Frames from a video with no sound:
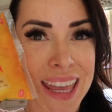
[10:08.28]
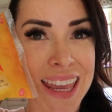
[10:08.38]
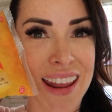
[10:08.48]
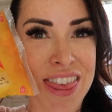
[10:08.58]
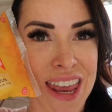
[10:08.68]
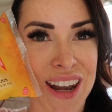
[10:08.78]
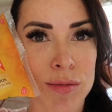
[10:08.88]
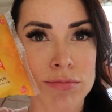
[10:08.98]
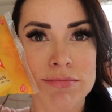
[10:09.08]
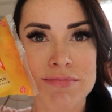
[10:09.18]
In a
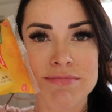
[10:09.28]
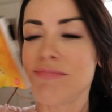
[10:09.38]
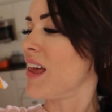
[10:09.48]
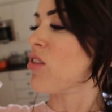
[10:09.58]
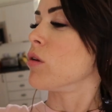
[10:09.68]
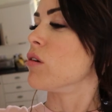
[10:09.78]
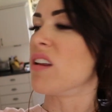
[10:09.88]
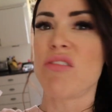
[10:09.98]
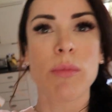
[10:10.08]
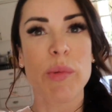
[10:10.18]
thin. That's what I'm
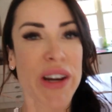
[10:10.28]
gonna have for my